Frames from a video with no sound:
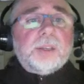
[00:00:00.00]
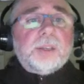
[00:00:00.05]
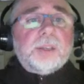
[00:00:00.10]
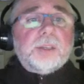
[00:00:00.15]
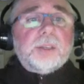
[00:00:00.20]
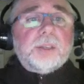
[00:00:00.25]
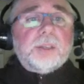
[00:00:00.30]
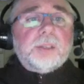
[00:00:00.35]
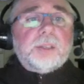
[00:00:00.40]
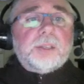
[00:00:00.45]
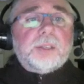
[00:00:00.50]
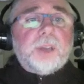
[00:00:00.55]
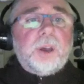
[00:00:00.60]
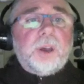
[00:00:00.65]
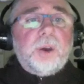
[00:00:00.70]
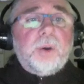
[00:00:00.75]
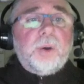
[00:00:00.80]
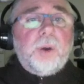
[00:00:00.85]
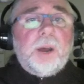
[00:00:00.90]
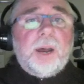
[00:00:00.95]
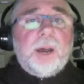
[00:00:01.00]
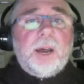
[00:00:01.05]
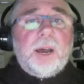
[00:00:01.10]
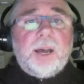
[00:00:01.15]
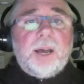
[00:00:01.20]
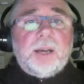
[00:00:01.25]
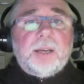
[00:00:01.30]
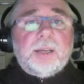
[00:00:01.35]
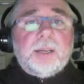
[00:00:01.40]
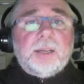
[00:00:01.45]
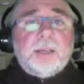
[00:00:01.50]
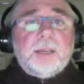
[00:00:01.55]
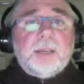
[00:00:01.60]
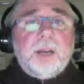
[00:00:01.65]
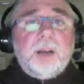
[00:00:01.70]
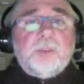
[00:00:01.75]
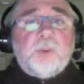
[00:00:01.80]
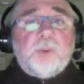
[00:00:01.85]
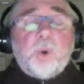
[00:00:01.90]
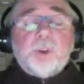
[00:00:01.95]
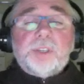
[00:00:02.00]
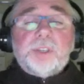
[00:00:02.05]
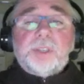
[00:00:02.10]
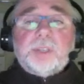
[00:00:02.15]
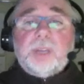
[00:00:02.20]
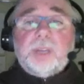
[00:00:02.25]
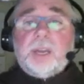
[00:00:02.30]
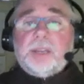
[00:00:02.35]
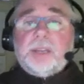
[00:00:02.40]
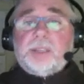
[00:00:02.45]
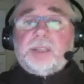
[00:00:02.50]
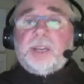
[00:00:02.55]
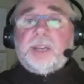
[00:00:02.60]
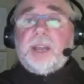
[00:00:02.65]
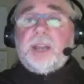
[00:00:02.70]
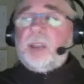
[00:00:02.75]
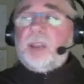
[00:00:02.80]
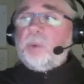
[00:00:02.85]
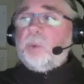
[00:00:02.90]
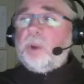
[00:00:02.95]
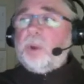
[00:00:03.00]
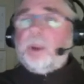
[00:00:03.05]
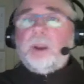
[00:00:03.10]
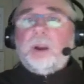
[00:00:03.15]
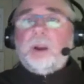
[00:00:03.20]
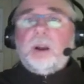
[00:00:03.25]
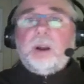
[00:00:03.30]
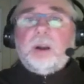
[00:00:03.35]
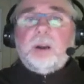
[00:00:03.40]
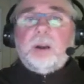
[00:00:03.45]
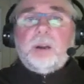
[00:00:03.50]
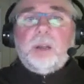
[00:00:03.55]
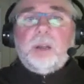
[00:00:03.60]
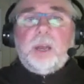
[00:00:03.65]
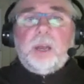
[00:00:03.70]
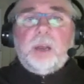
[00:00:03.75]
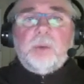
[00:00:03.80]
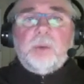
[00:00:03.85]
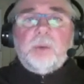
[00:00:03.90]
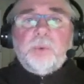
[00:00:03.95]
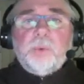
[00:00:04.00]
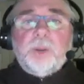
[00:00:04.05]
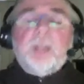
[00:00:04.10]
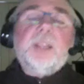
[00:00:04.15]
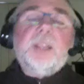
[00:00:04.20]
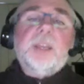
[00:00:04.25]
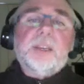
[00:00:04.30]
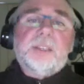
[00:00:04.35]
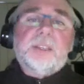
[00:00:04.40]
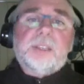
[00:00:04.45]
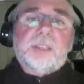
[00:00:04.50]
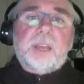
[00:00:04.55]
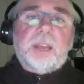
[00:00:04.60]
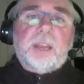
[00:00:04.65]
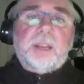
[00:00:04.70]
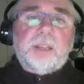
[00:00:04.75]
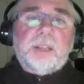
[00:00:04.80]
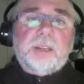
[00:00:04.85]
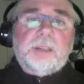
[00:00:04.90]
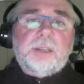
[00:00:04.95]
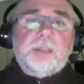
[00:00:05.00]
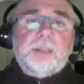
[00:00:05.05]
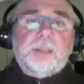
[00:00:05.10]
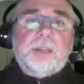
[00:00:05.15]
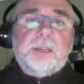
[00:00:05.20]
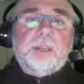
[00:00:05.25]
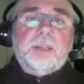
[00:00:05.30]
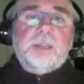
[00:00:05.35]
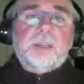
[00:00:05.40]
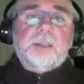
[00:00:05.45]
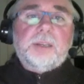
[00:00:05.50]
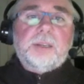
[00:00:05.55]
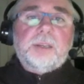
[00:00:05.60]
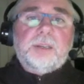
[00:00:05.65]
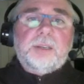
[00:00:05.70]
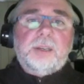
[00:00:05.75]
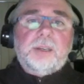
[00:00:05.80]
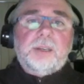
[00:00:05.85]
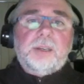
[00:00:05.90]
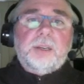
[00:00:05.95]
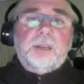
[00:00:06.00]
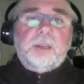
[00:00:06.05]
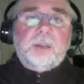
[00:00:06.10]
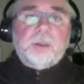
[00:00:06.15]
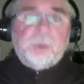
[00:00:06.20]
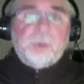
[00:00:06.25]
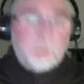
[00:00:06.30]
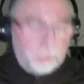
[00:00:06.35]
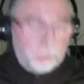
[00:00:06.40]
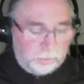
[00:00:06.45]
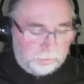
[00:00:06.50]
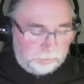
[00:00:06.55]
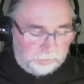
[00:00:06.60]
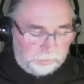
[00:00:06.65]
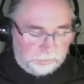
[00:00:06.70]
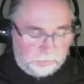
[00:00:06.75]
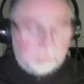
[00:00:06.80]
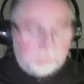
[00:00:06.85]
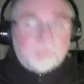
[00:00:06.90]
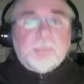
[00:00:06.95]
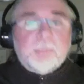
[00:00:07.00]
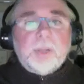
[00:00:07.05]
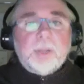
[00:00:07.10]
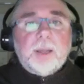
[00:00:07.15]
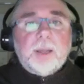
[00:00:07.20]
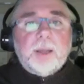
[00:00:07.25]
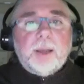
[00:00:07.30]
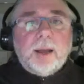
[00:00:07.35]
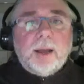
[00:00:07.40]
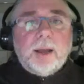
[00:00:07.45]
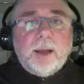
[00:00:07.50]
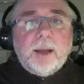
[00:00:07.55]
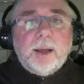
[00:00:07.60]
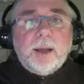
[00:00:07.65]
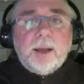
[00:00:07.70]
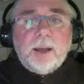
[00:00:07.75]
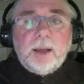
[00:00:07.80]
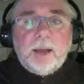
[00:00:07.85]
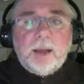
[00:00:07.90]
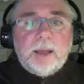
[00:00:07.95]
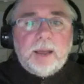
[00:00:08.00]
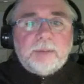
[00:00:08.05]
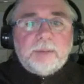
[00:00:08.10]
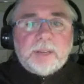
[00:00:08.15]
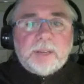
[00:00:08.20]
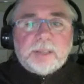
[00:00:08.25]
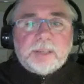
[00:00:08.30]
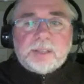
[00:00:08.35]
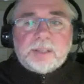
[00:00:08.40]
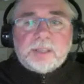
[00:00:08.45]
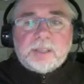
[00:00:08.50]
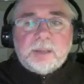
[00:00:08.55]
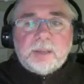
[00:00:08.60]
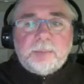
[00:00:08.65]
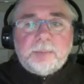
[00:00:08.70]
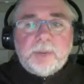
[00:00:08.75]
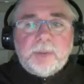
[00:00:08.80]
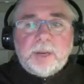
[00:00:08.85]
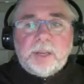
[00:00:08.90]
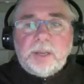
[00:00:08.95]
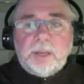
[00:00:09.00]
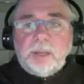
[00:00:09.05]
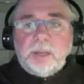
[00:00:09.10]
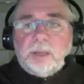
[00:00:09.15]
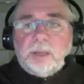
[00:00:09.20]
So of course, tonight we are really excited. Oop. Hi, I've got somebody.